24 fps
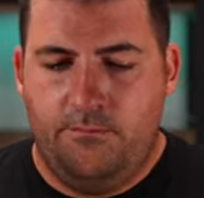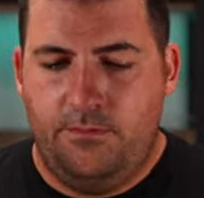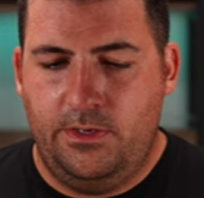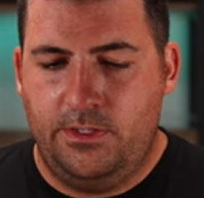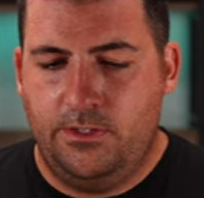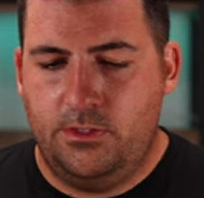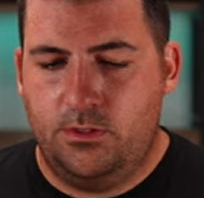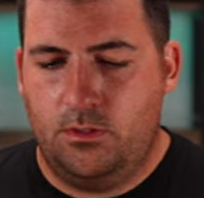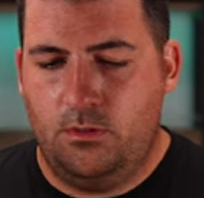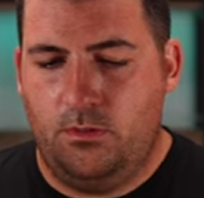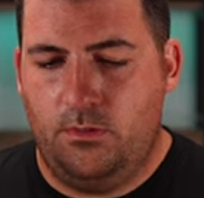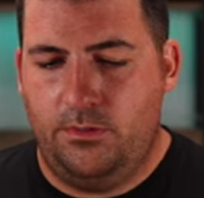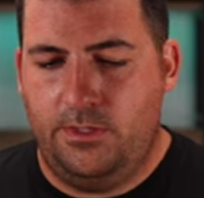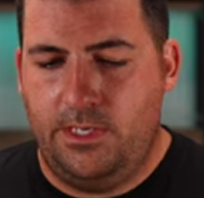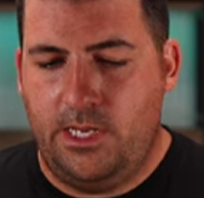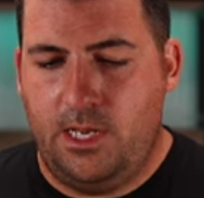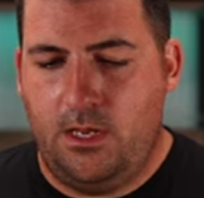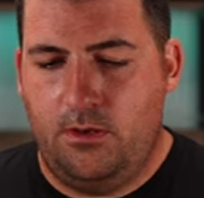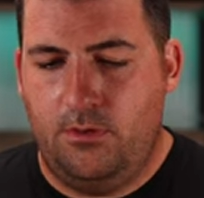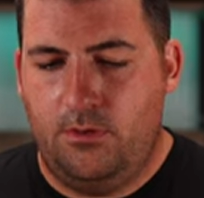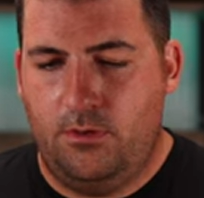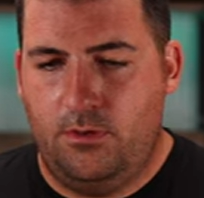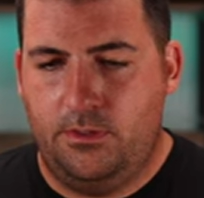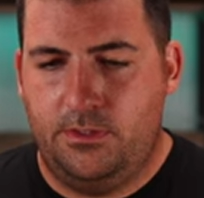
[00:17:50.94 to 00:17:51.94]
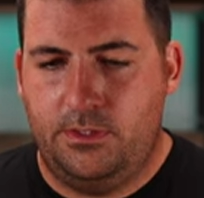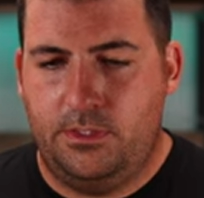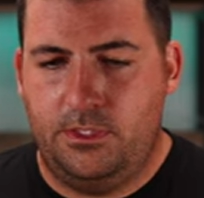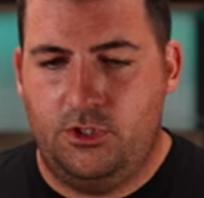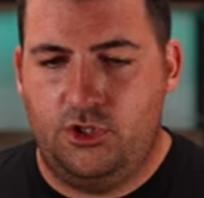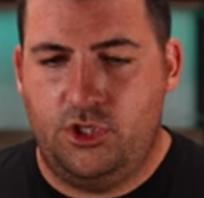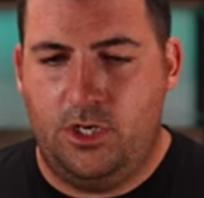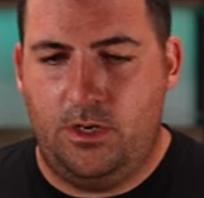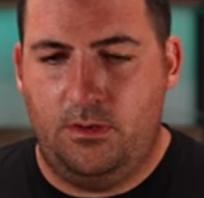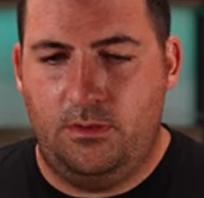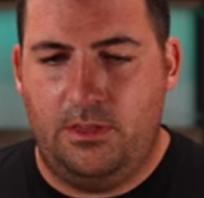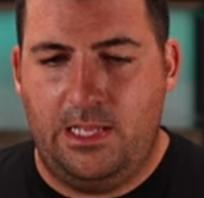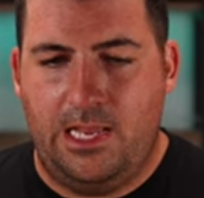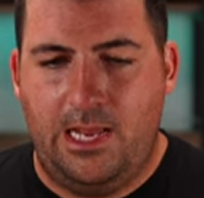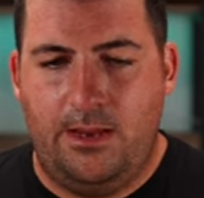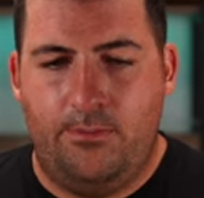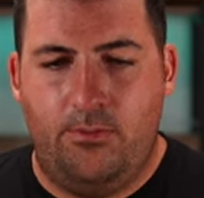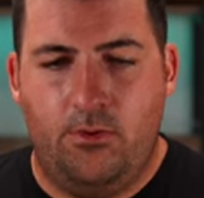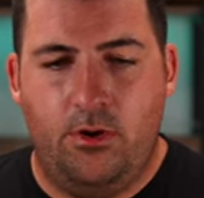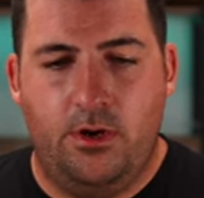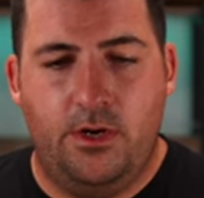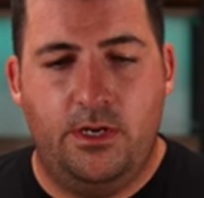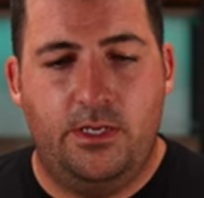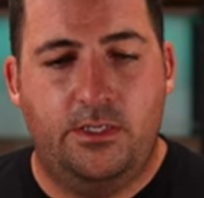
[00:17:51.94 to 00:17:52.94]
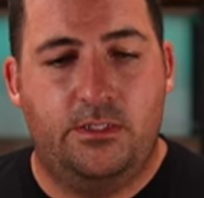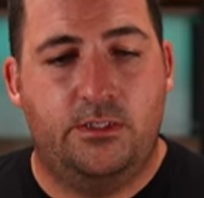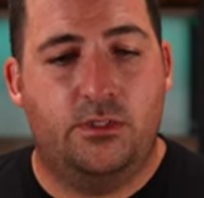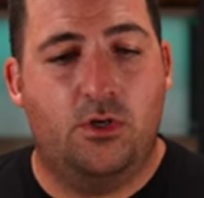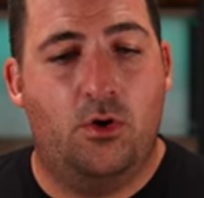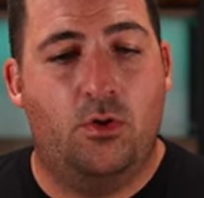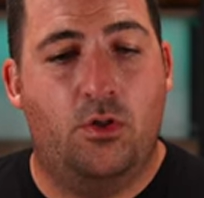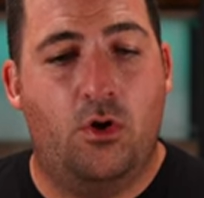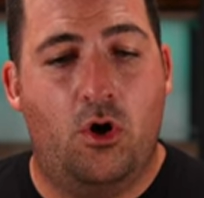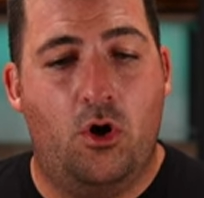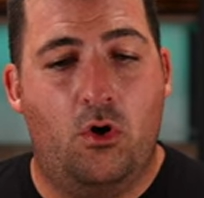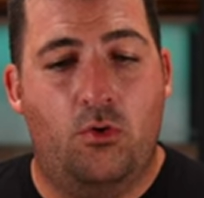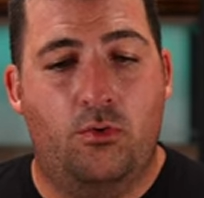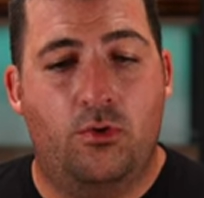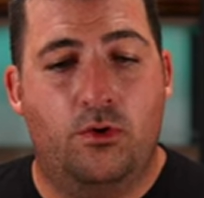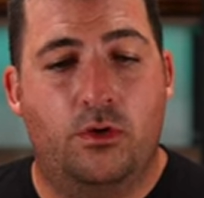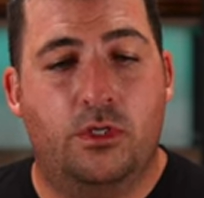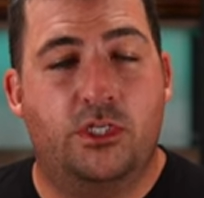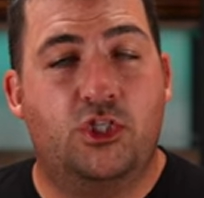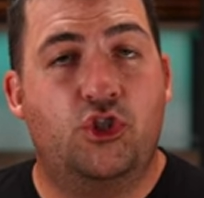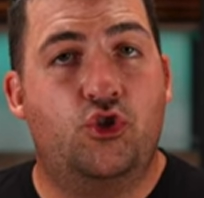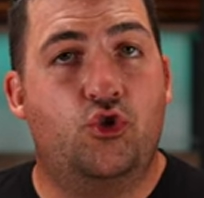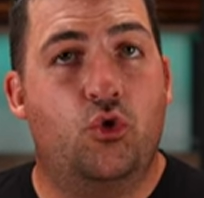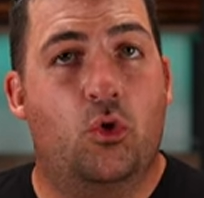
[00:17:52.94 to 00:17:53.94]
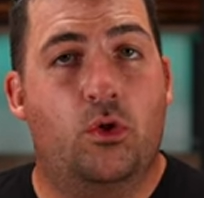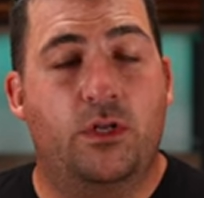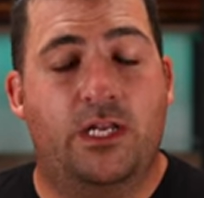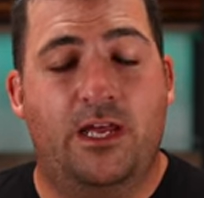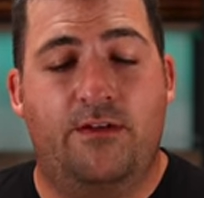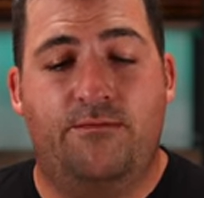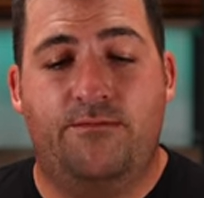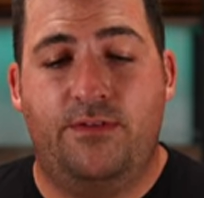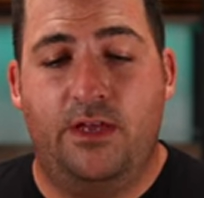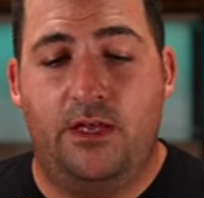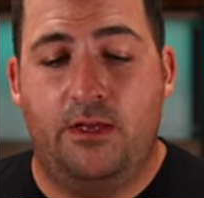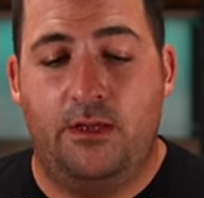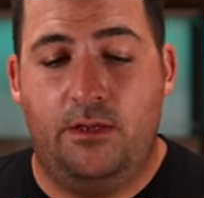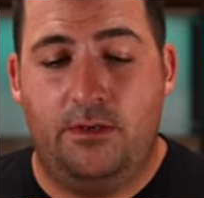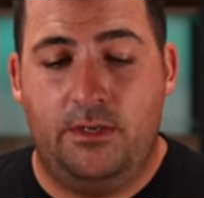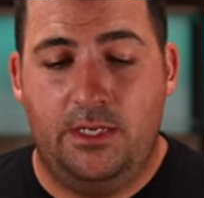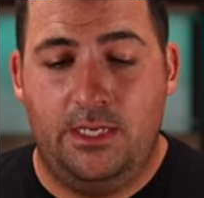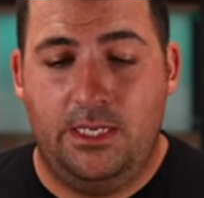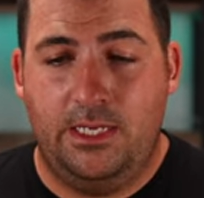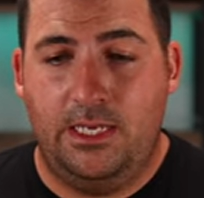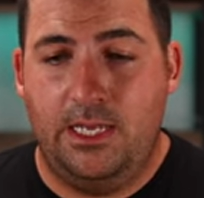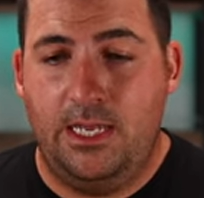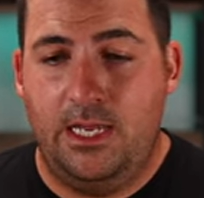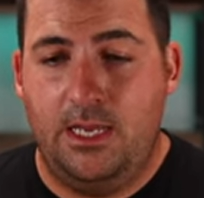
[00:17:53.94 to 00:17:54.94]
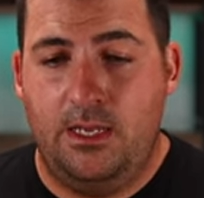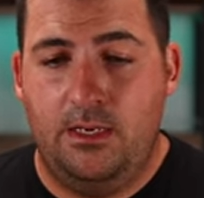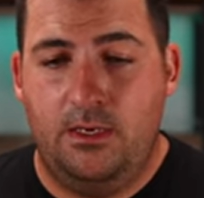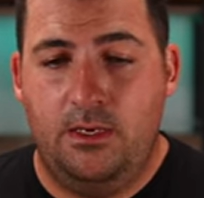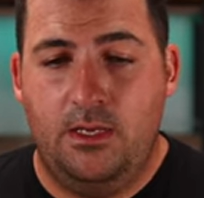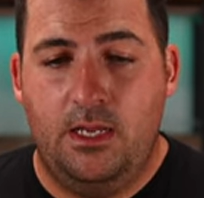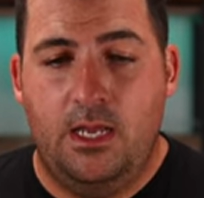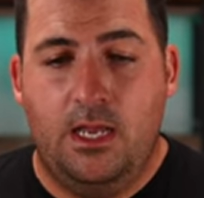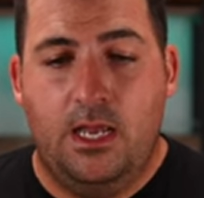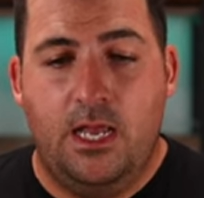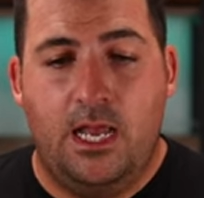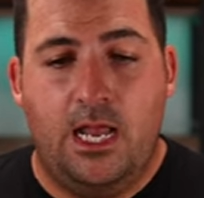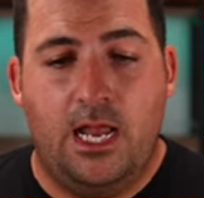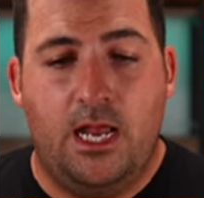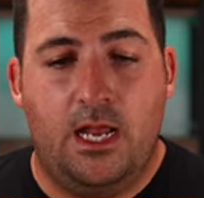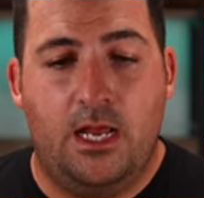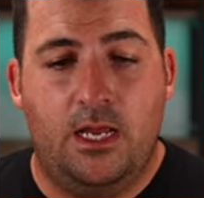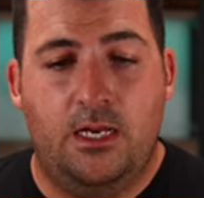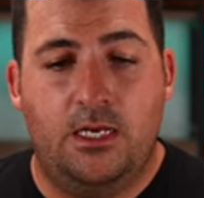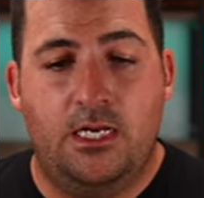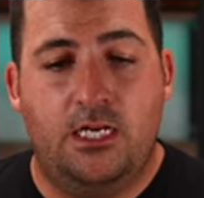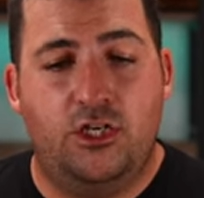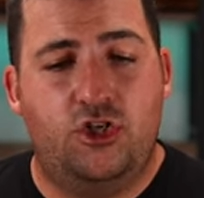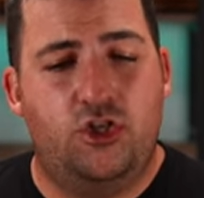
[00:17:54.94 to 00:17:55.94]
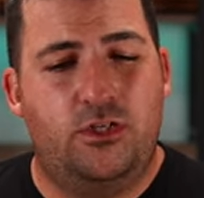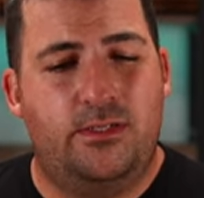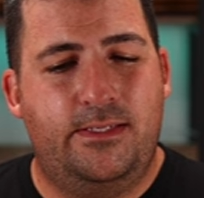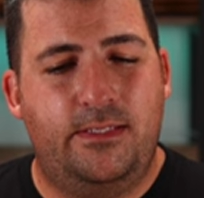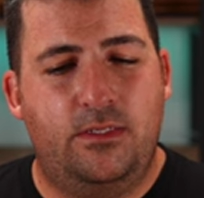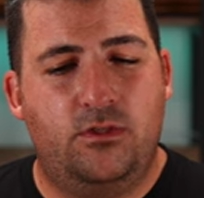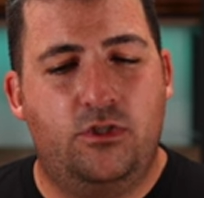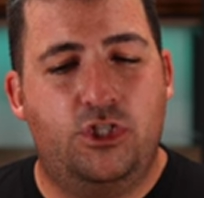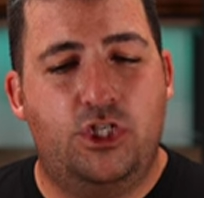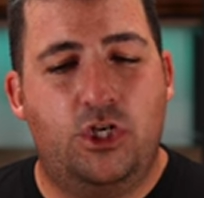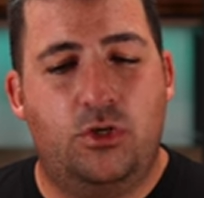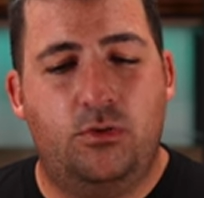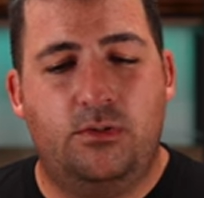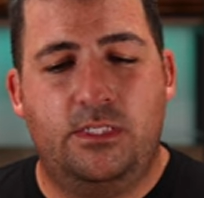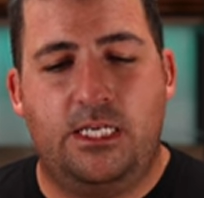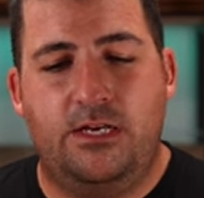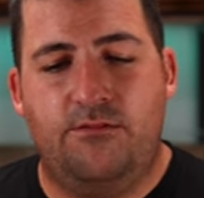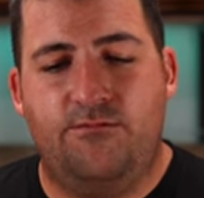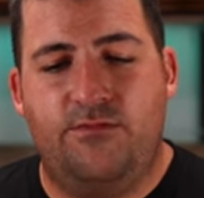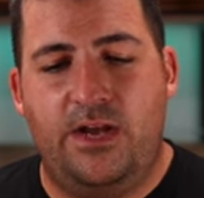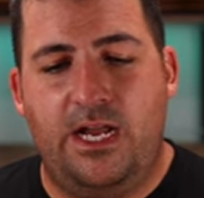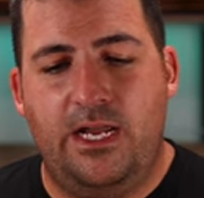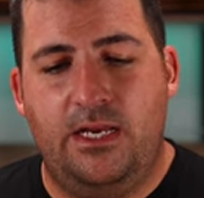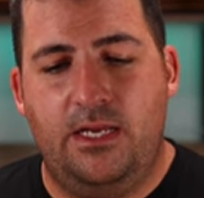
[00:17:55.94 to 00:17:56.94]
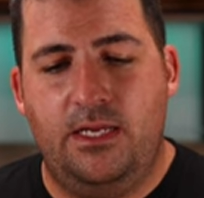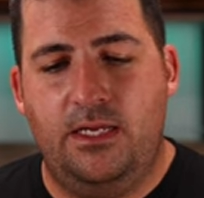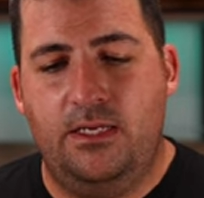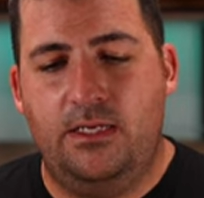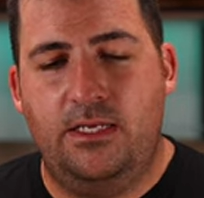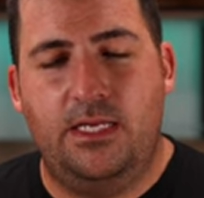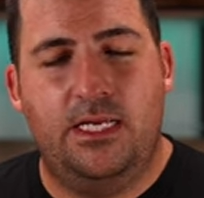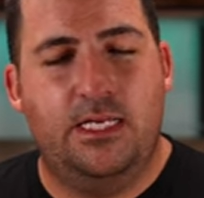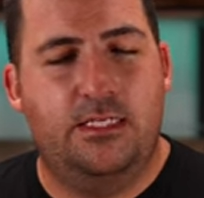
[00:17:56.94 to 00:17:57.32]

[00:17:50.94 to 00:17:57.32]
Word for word: If I scroll down, notice the shared library. So the owner is joel.feld again, and it still shows invited.